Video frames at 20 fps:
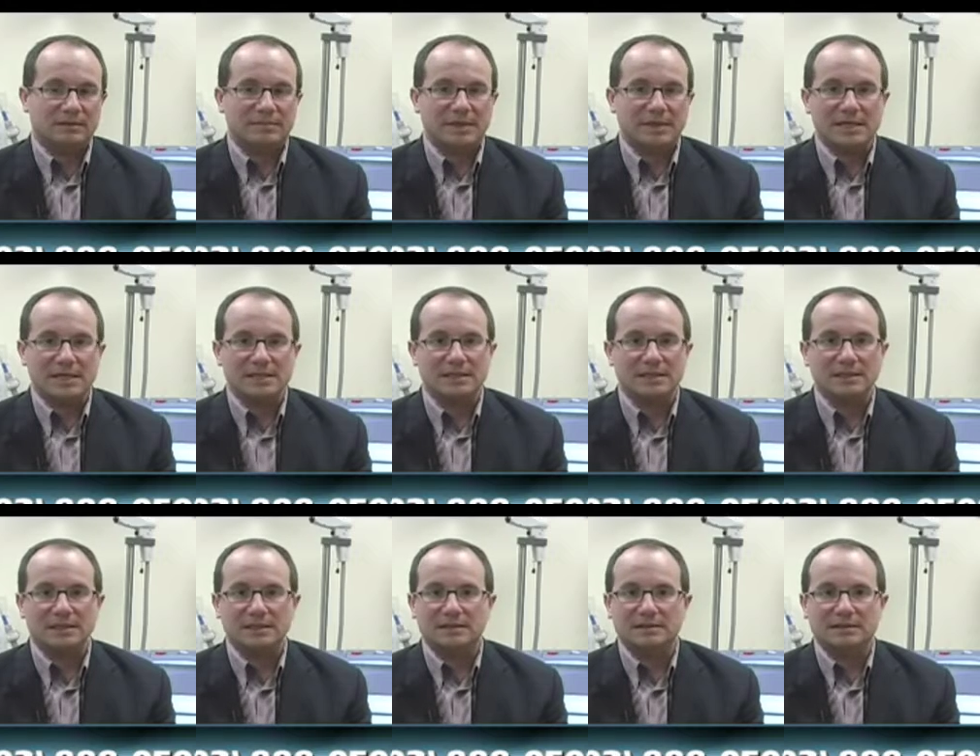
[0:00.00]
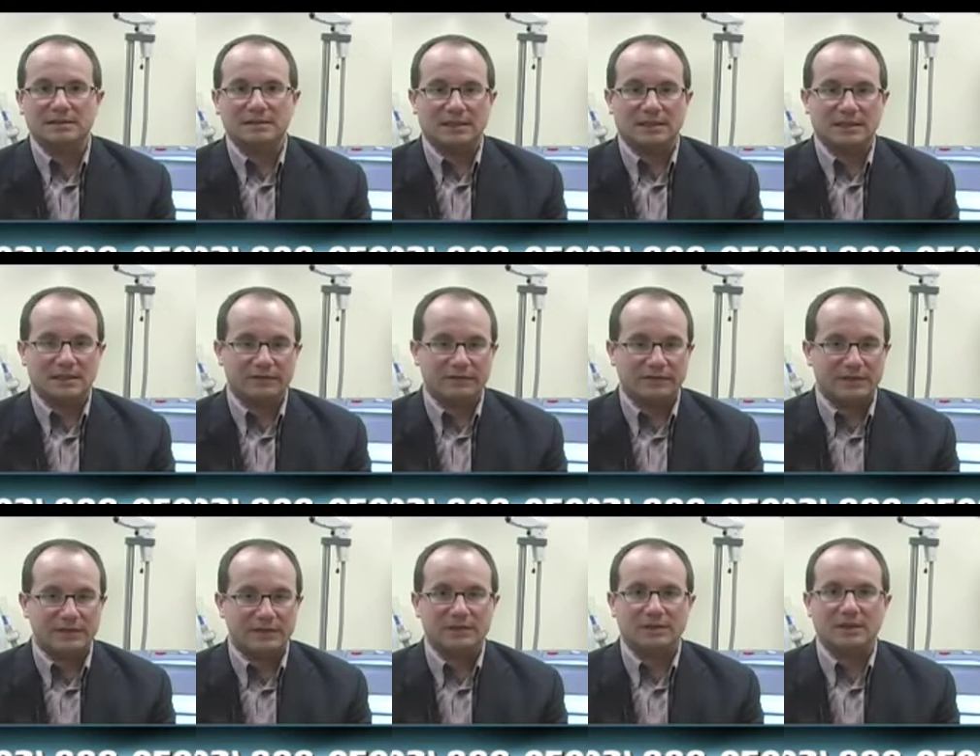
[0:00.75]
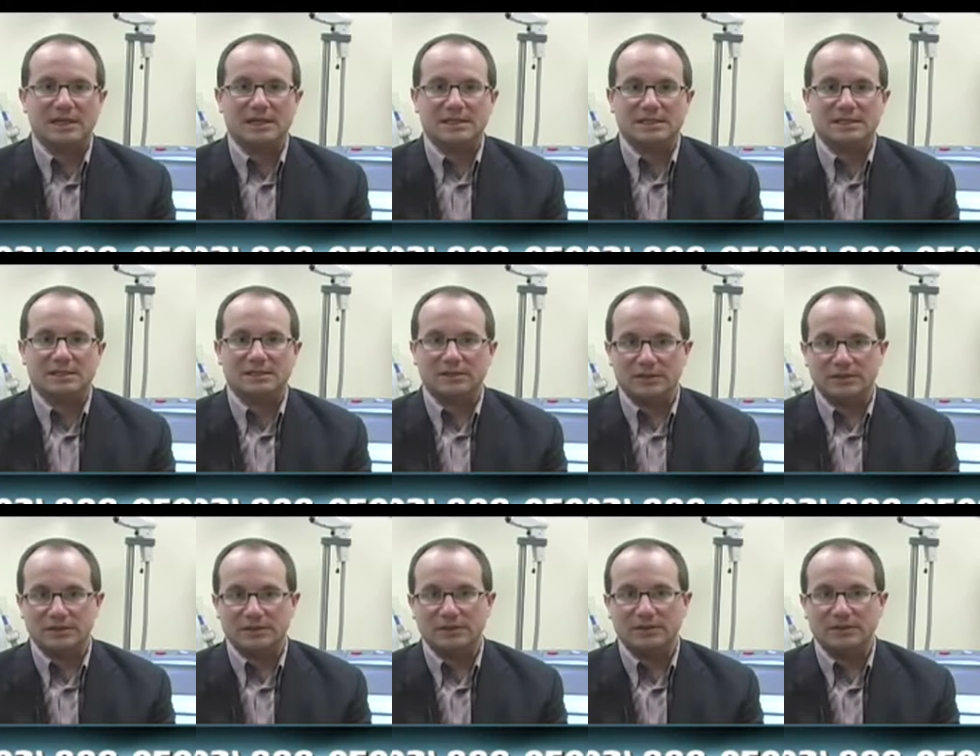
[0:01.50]
basically to individualize it
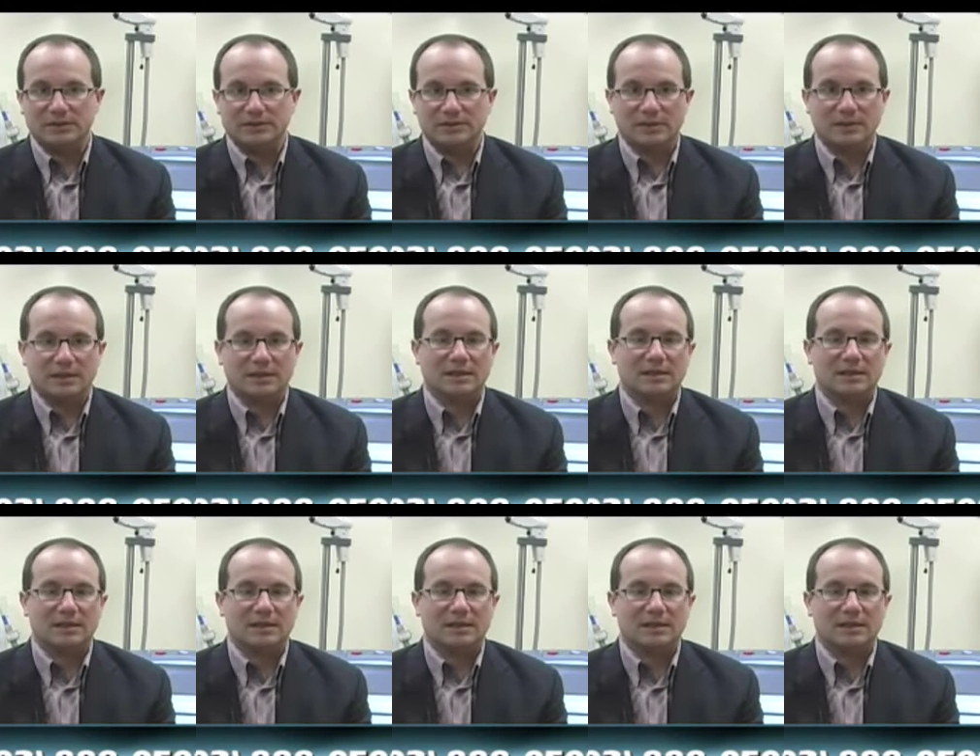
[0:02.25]
to you.